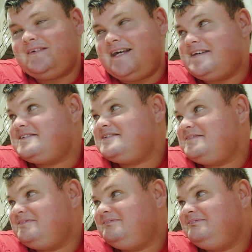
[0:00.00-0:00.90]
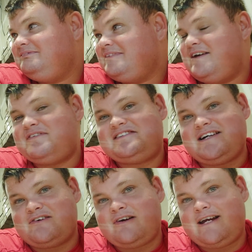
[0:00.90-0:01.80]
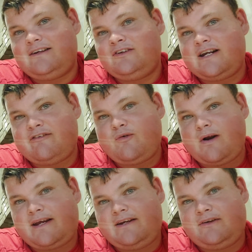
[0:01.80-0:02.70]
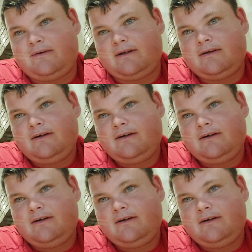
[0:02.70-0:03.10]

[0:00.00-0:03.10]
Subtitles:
Yes, if it's done right. Not everyone can do it.